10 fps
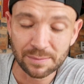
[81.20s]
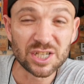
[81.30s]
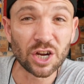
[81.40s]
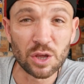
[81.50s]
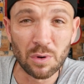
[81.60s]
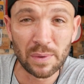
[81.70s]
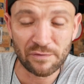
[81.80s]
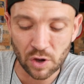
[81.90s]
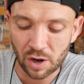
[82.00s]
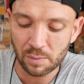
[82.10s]
me show you what
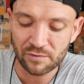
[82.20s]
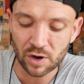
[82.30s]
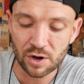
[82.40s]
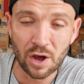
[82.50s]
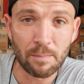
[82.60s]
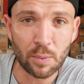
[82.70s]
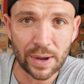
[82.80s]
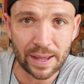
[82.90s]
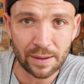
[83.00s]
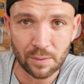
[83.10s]
we've got. We've got
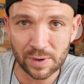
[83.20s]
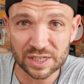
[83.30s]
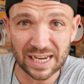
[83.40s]
neua, which